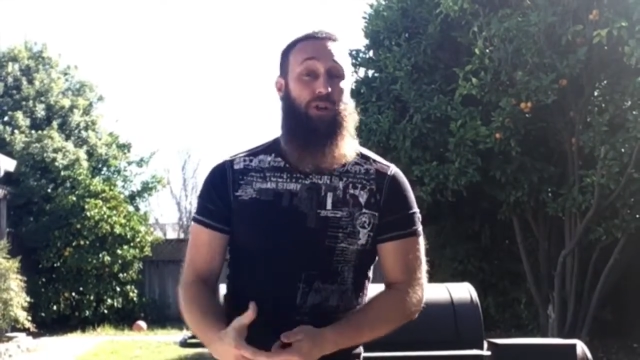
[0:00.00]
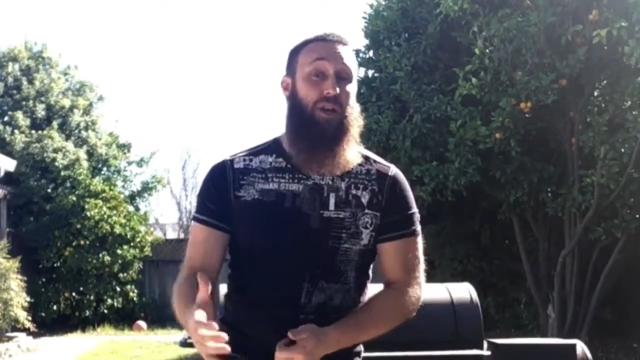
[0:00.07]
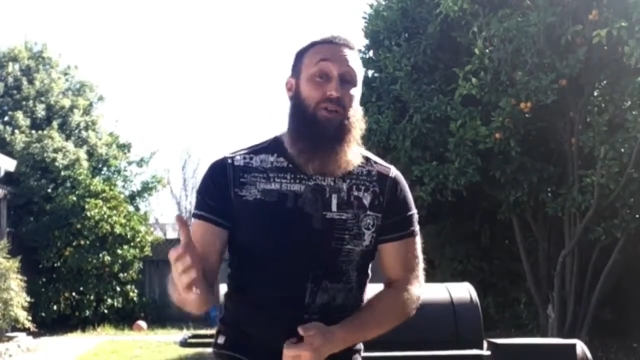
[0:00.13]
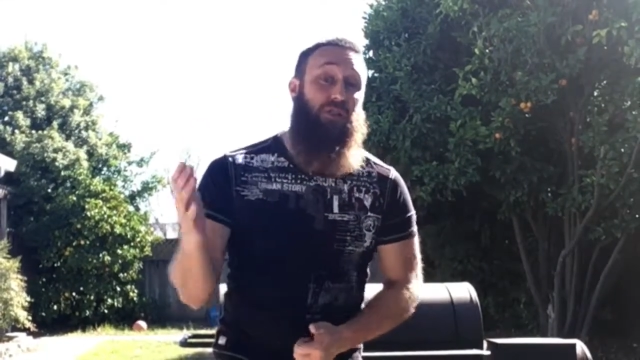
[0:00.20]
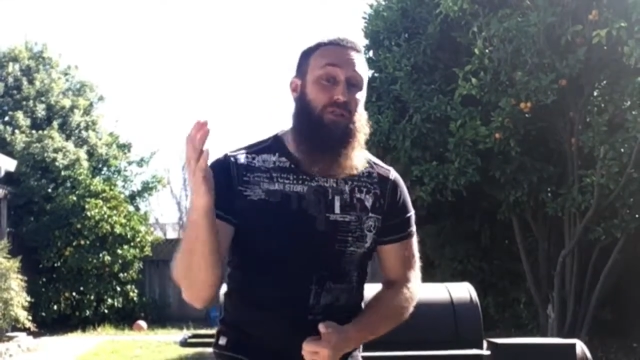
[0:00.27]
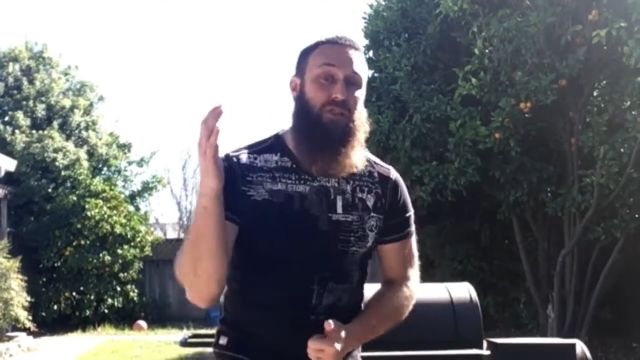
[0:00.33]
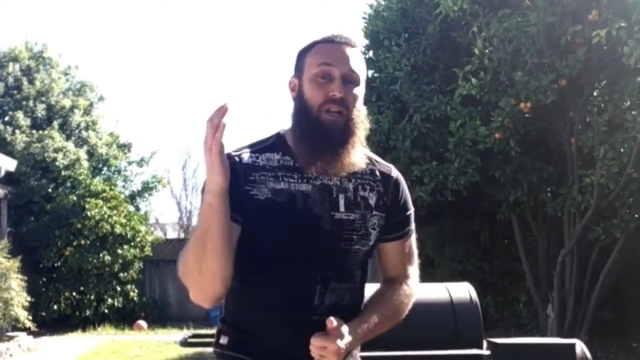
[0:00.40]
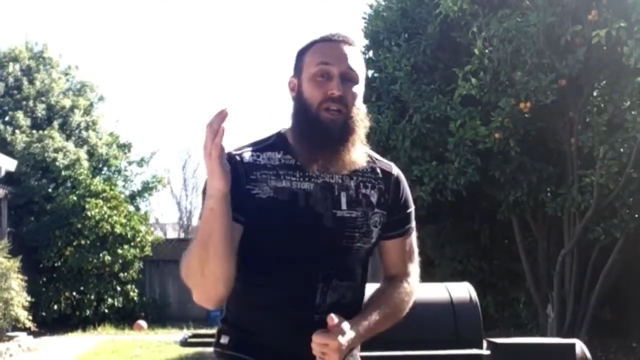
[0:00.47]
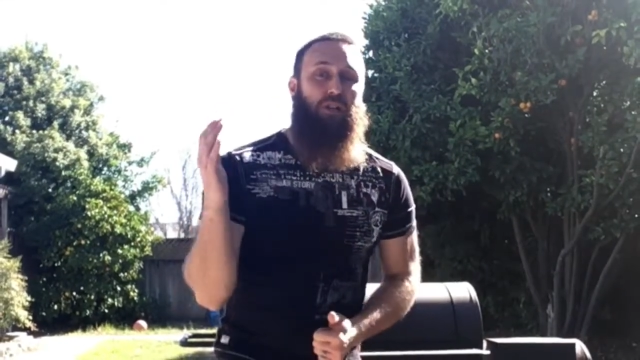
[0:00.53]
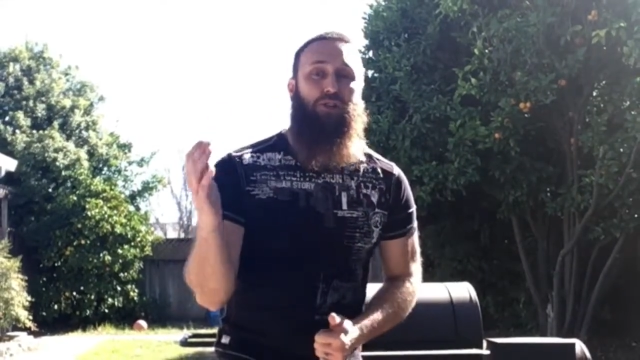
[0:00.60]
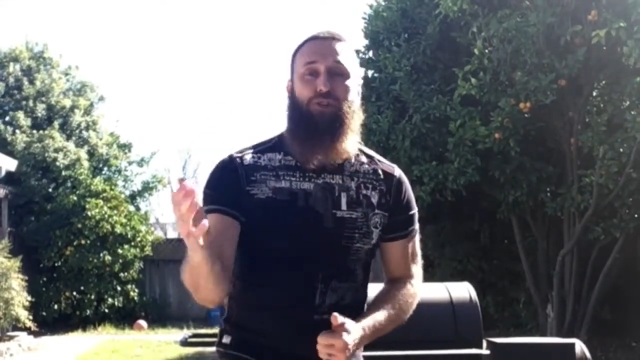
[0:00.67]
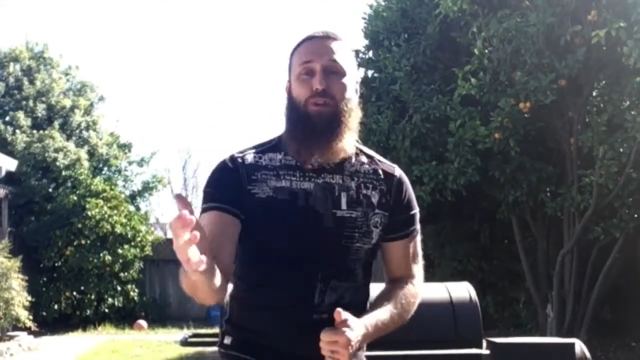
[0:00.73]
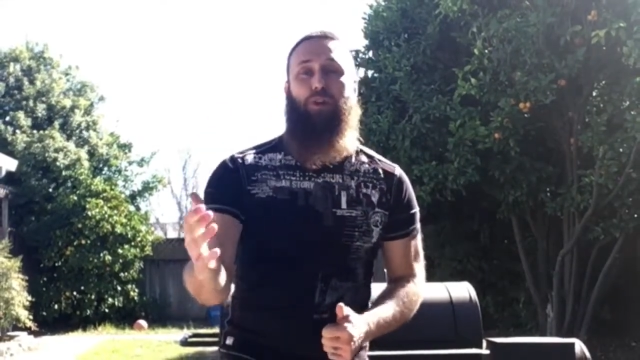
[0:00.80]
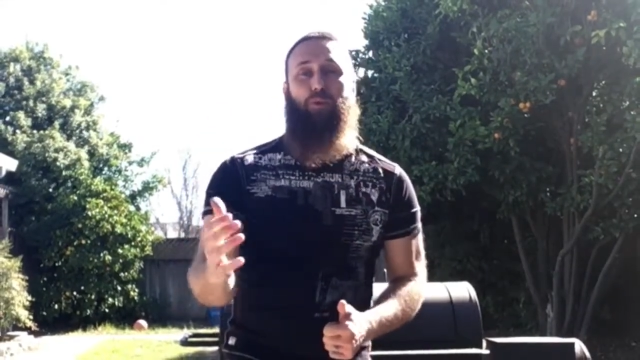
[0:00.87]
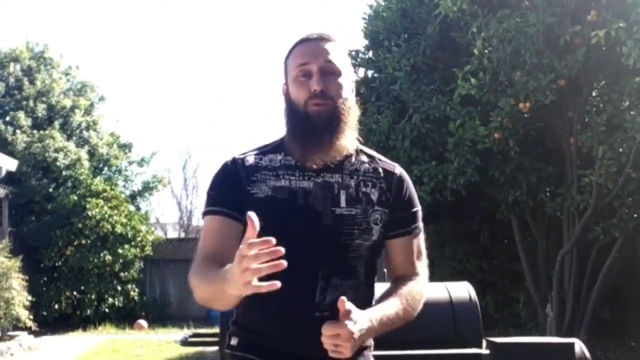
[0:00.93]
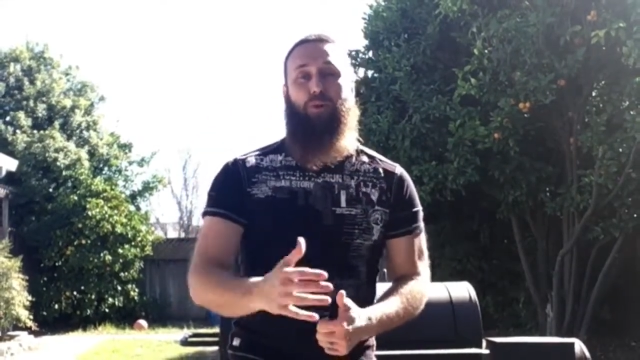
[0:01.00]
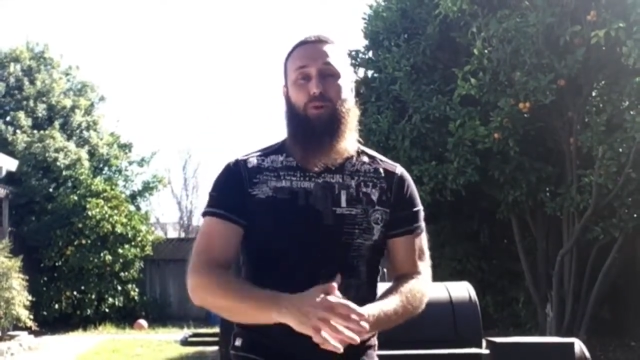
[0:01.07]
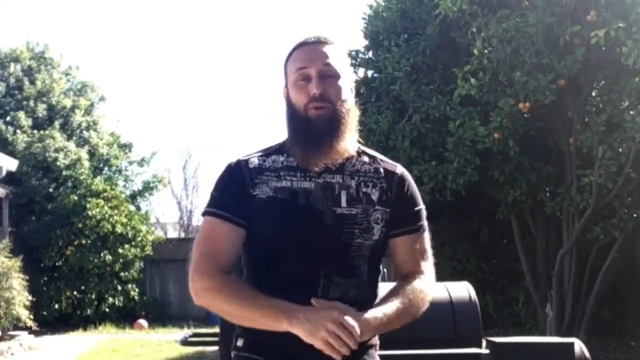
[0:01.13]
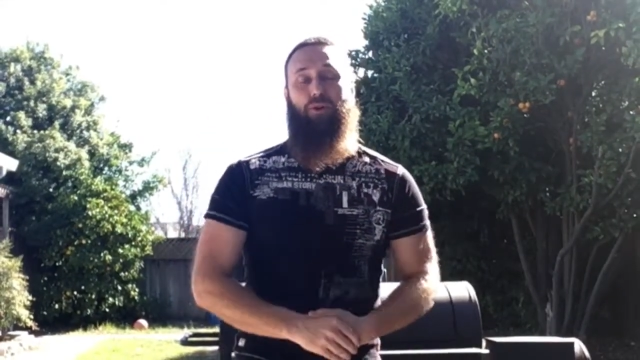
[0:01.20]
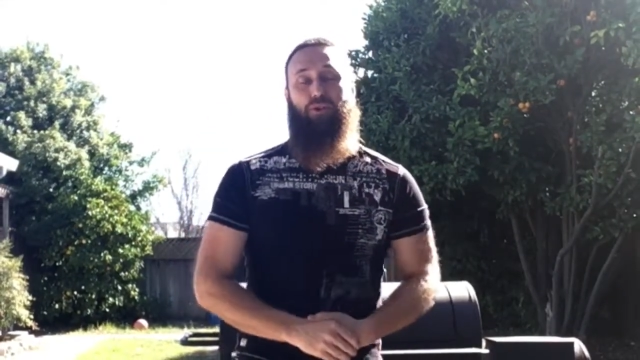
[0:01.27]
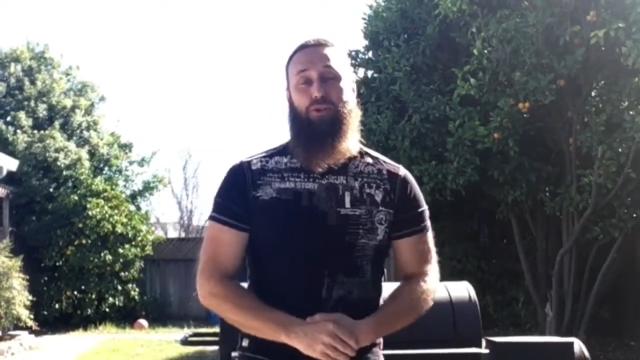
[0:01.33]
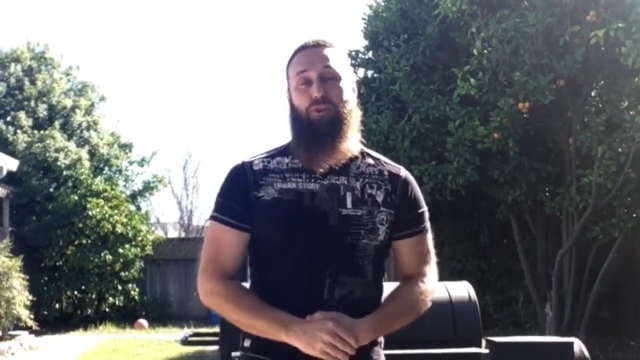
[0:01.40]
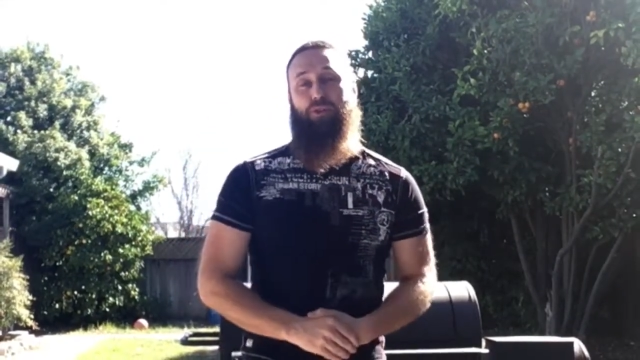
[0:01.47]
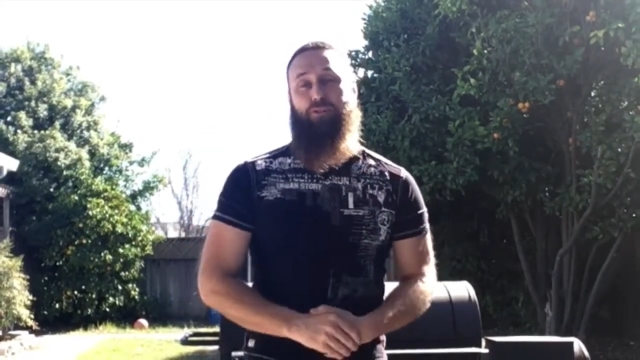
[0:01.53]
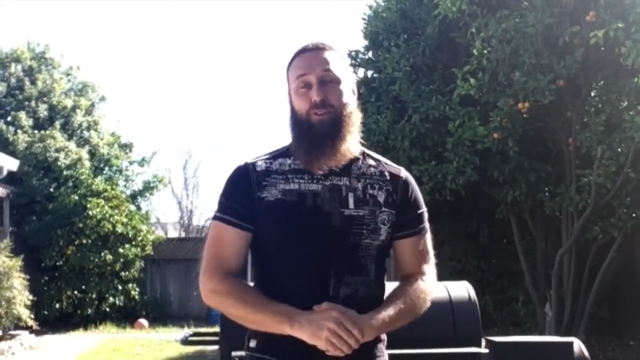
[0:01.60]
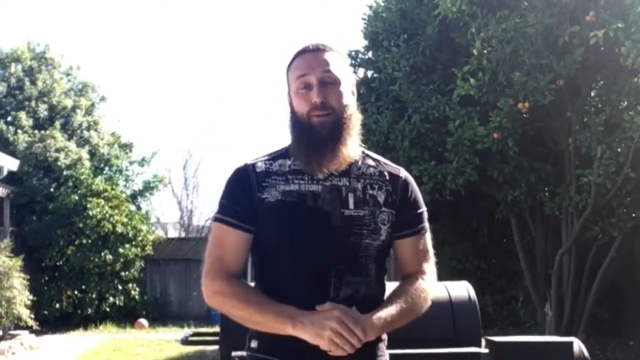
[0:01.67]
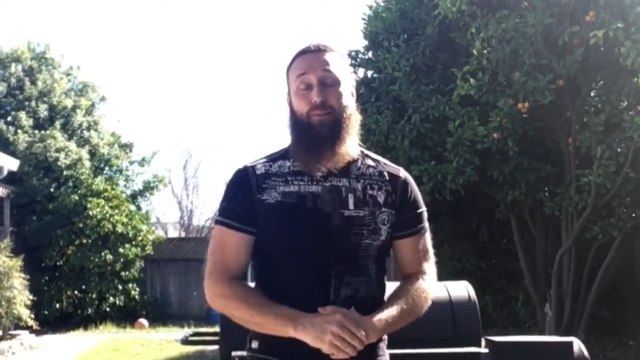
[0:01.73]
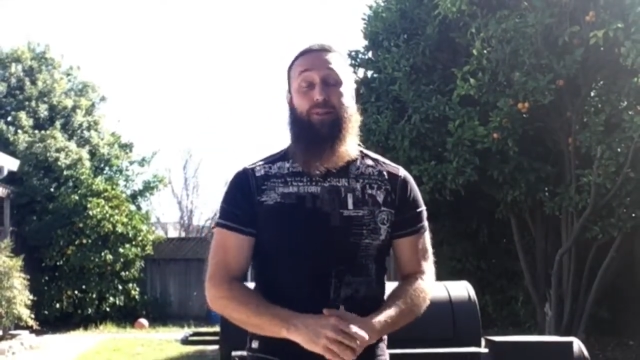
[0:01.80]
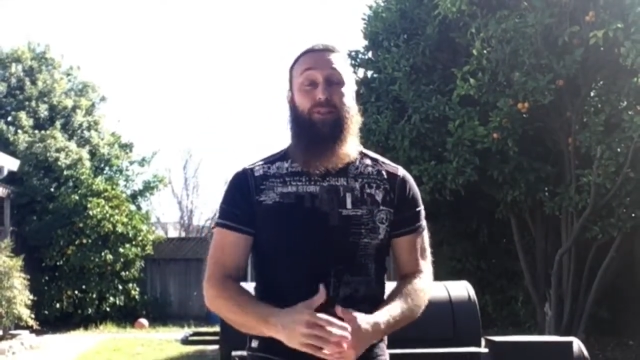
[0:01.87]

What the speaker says: I just shared with our church family